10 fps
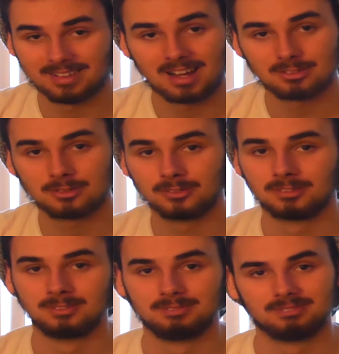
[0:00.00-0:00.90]
not
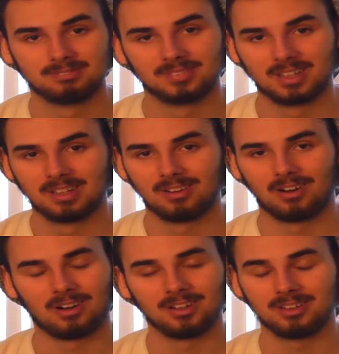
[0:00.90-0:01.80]
school.
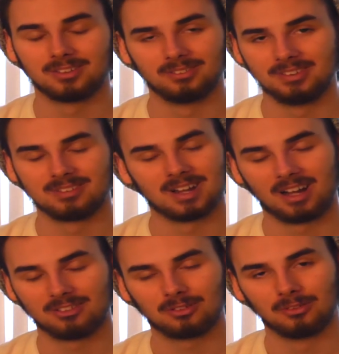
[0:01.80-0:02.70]
Audio is
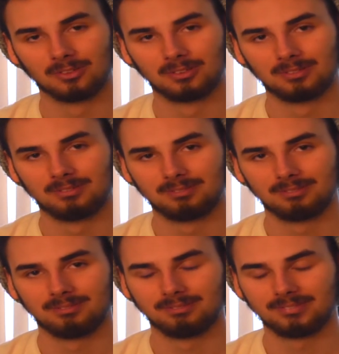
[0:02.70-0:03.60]
not school.
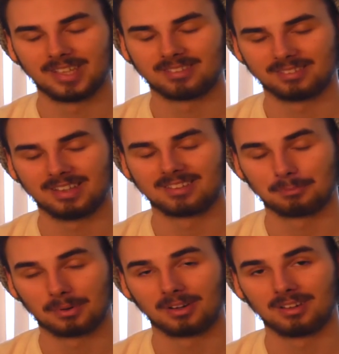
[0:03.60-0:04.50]
It's it's a
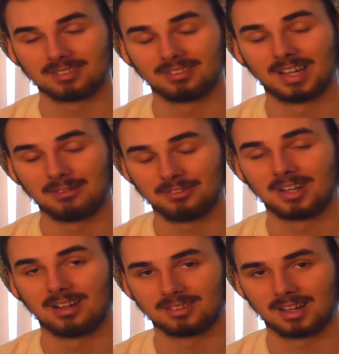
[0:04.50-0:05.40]
per it's a
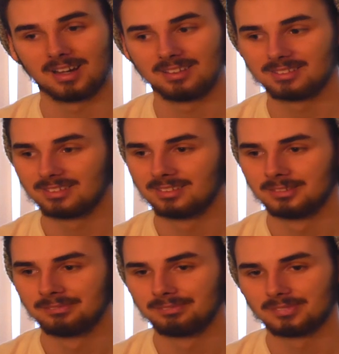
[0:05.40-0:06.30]
lifestyle, guys.
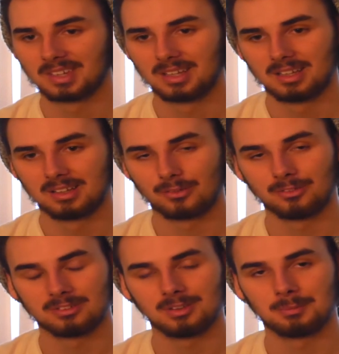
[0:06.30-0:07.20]
Going
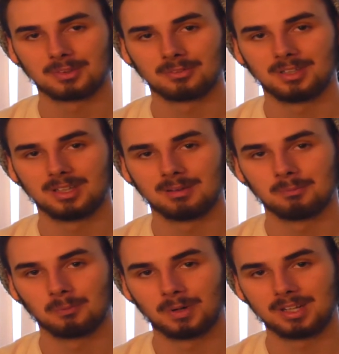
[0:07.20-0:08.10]
to sleep at 3
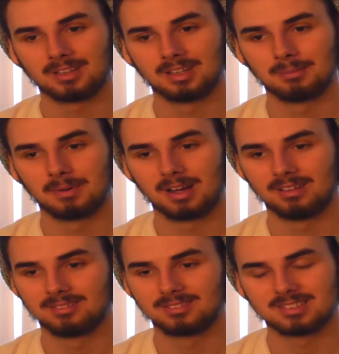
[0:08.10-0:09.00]
a.m., waking up
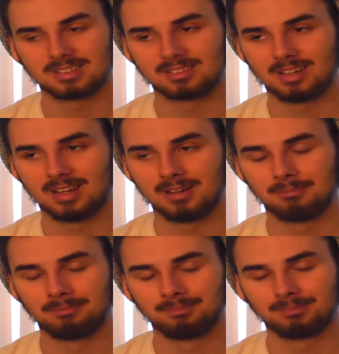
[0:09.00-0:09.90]
at 6
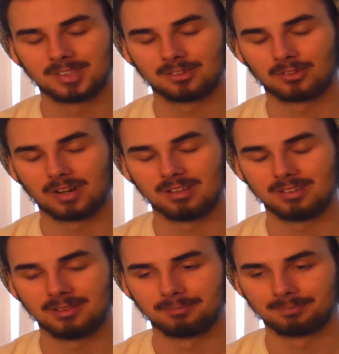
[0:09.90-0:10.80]
a.m. It's crazy.